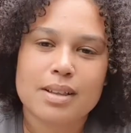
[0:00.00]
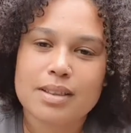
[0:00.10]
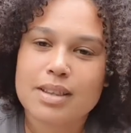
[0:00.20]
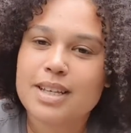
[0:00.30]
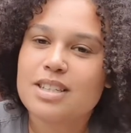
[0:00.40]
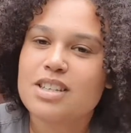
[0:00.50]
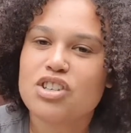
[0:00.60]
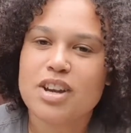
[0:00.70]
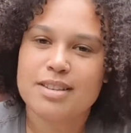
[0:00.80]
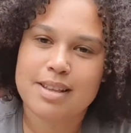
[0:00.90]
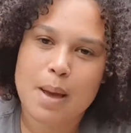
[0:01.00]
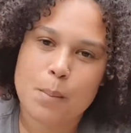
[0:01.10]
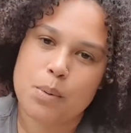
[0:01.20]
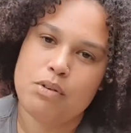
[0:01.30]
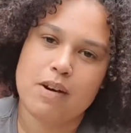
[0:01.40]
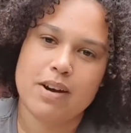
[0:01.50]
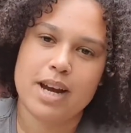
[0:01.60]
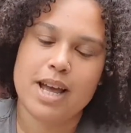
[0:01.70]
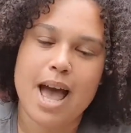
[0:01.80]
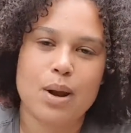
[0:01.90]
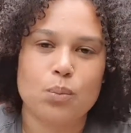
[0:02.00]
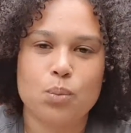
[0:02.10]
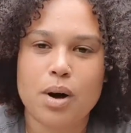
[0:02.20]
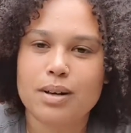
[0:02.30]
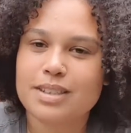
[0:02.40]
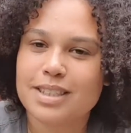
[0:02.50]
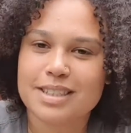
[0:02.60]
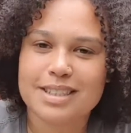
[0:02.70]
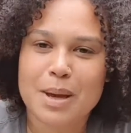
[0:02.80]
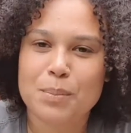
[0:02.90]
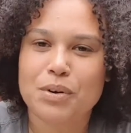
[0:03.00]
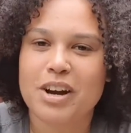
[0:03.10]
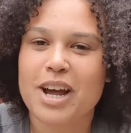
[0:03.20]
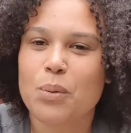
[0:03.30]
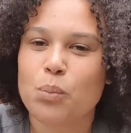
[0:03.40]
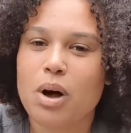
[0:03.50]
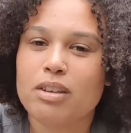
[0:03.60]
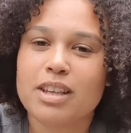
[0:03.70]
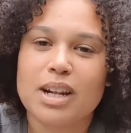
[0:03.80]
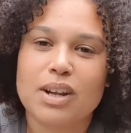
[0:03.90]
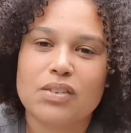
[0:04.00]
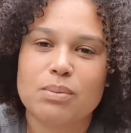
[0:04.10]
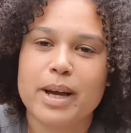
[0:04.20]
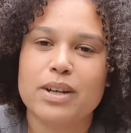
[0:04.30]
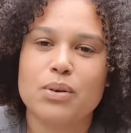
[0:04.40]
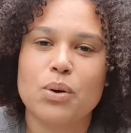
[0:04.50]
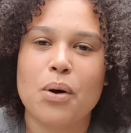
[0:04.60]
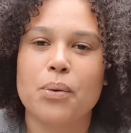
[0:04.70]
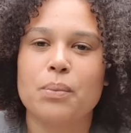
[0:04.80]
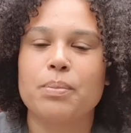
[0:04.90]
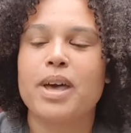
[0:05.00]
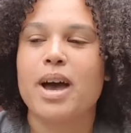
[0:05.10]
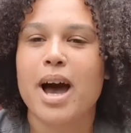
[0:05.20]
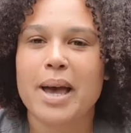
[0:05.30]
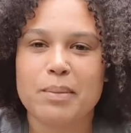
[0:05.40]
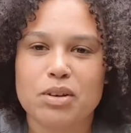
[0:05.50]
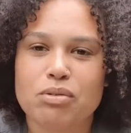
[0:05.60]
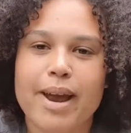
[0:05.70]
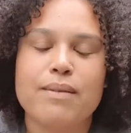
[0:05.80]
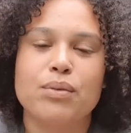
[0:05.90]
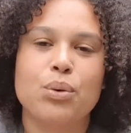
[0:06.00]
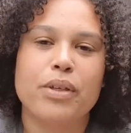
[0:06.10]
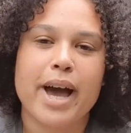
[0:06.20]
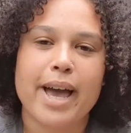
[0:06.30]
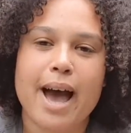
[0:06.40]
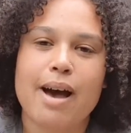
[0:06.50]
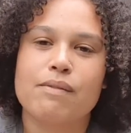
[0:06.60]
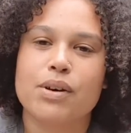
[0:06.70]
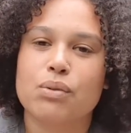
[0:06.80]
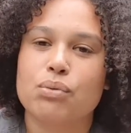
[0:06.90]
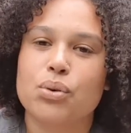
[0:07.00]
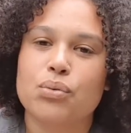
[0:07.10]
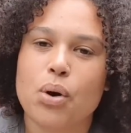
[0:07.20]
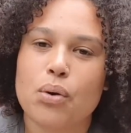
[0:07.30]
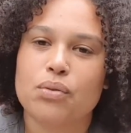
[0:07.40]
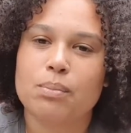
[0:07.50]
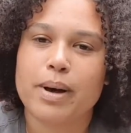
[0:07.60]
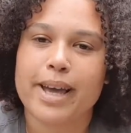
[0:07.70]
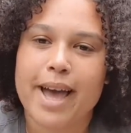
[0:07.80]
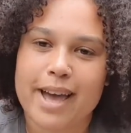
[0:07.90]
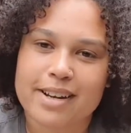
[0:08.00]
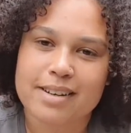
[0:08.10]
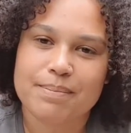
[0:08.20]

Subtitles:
this is just temporary. And whilst it's temporary and whilst I look for my new home, I am grateful that I have a roof over my head.